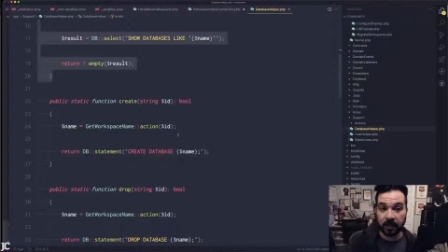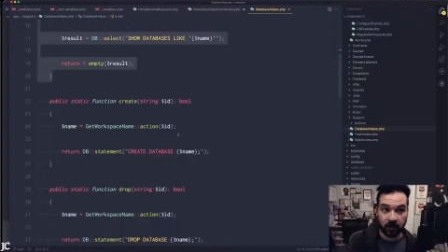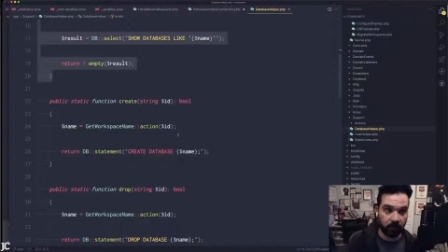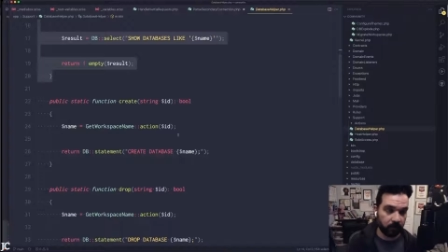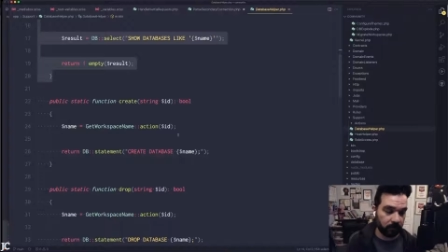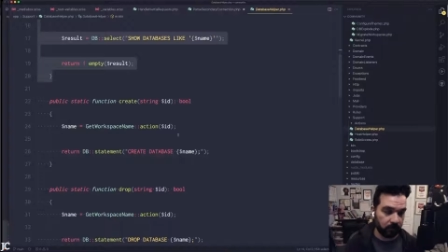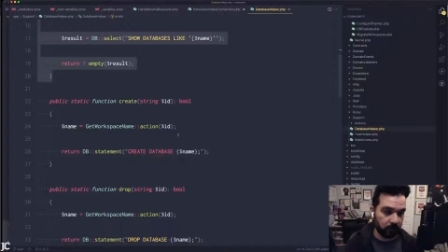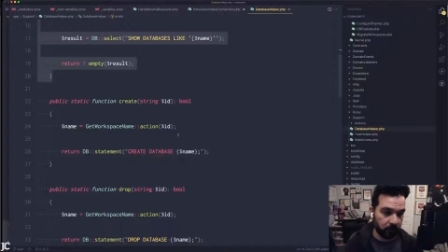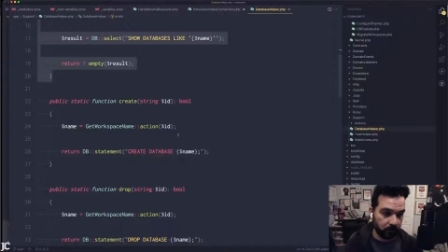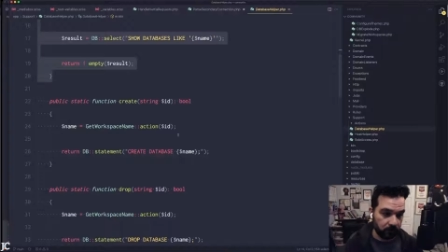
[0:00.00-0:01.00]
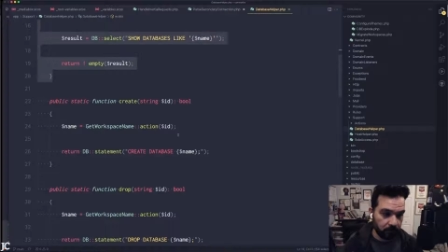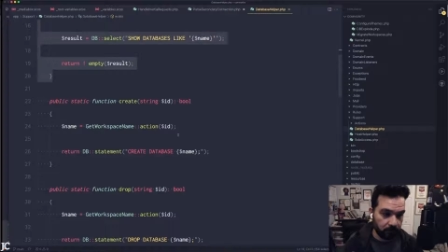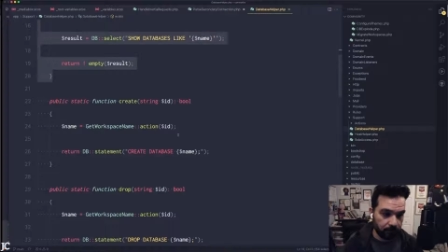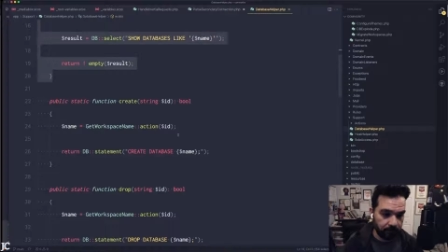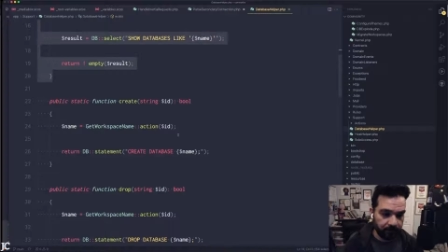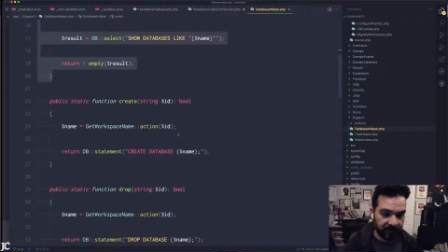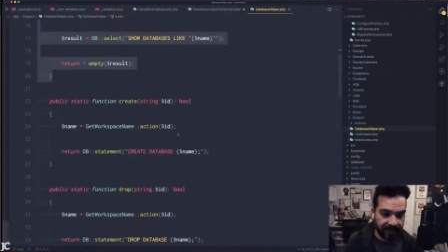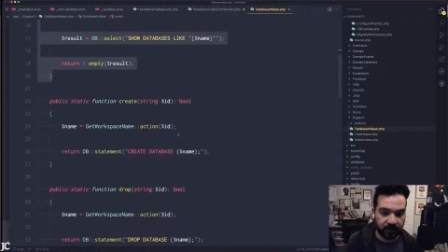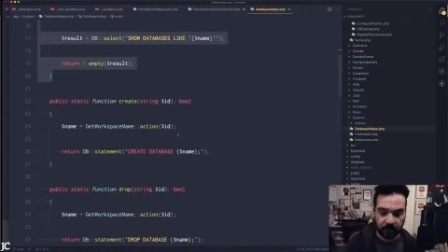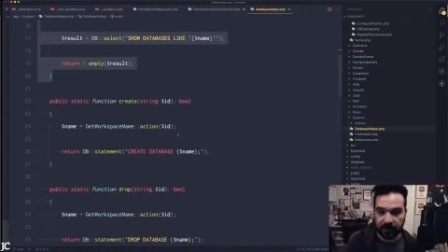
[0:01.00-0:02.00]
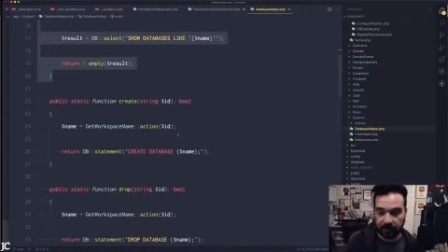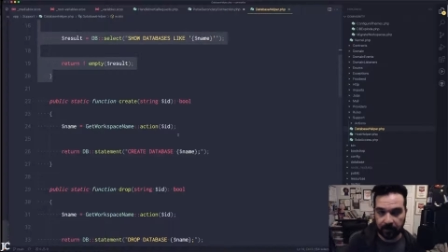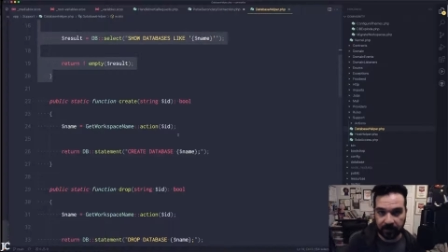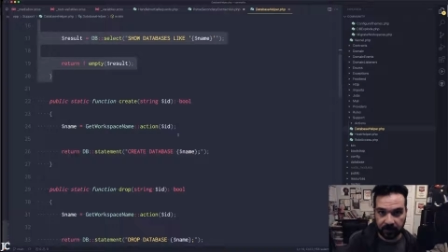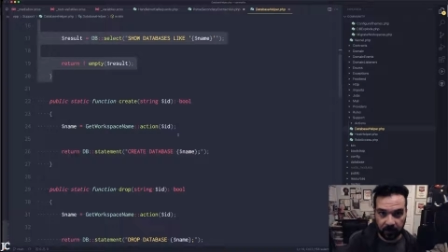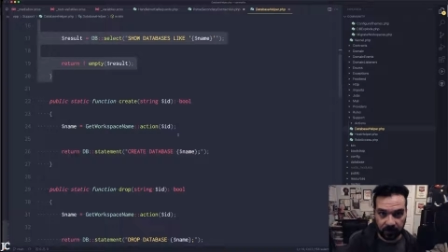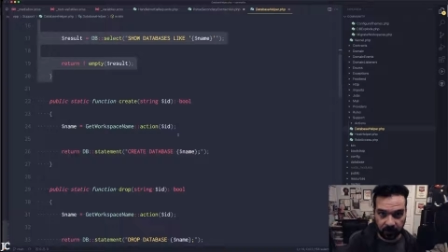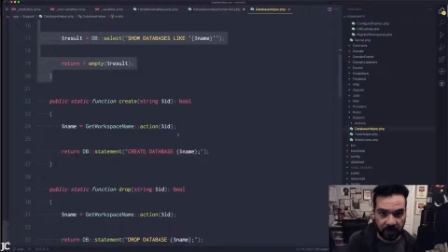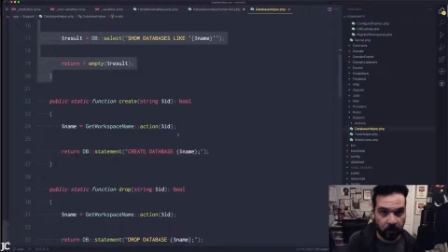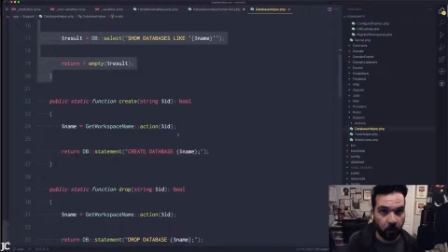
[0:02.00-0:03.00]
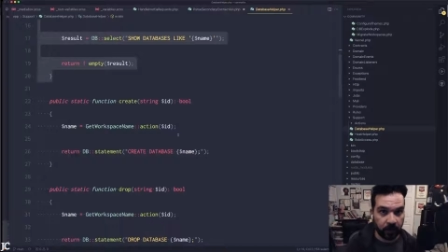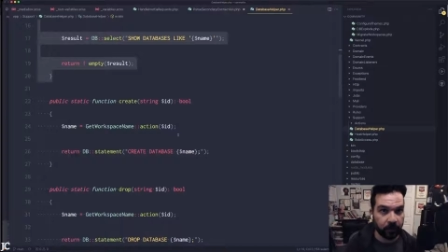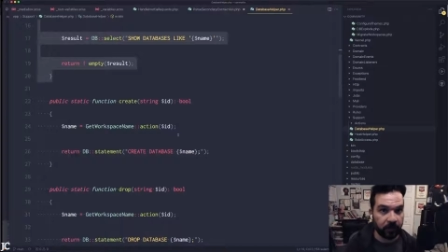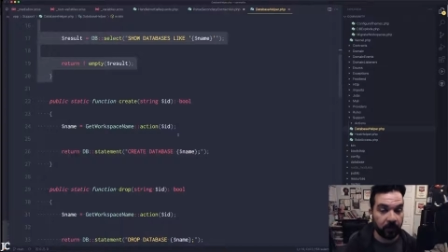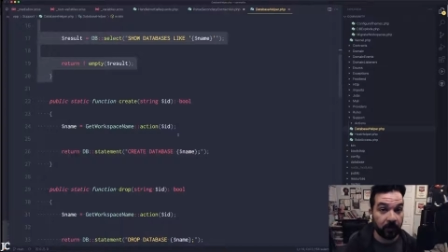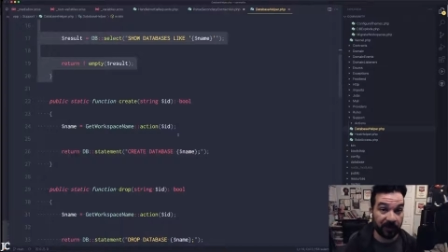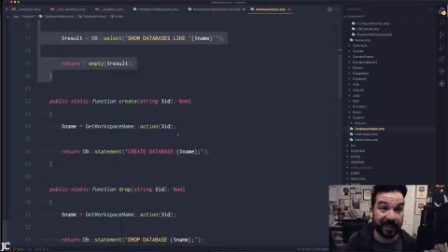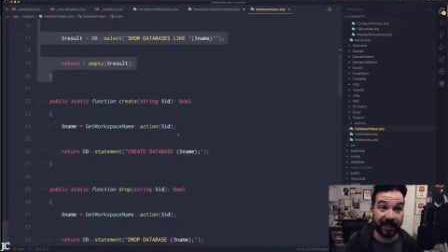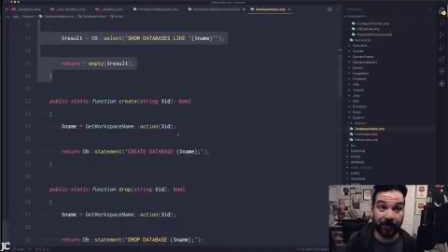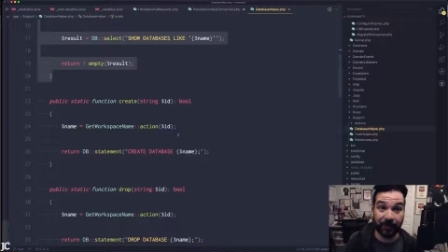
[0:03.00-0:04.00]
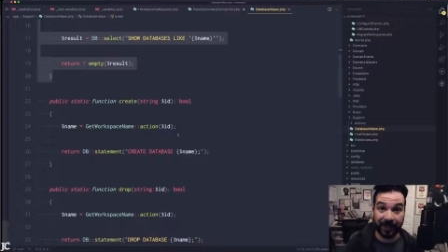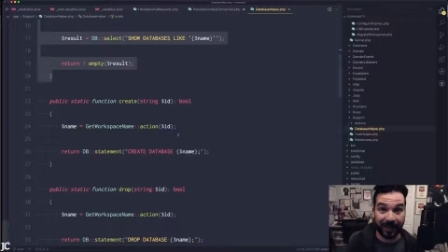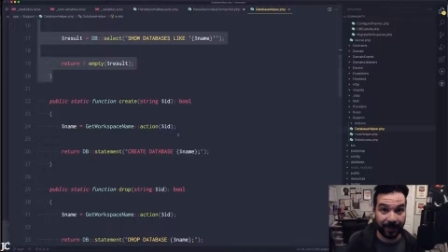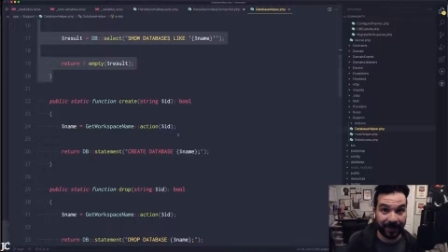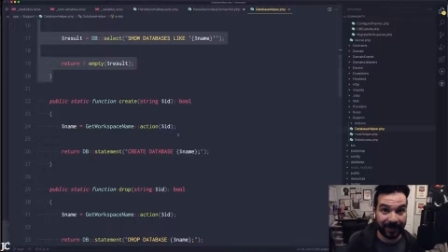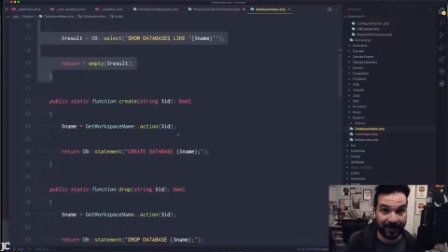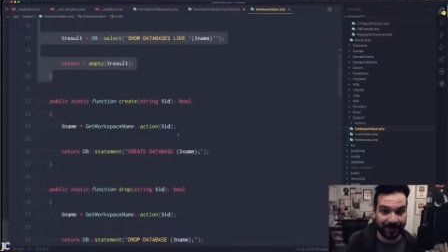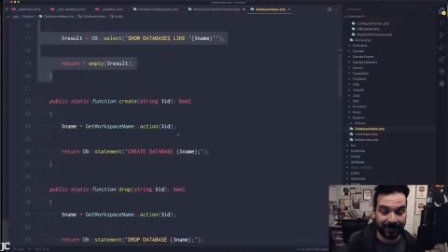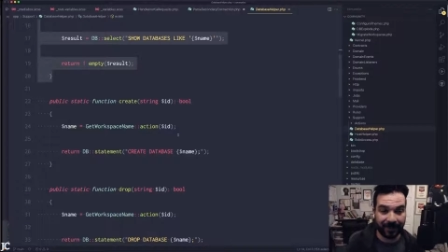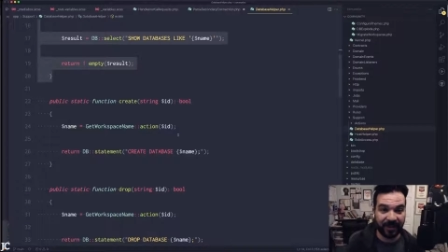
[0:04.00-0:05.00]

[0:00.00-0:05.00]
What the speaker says: So that's something to also remember when you're doing multi-tenant, multi-database sites.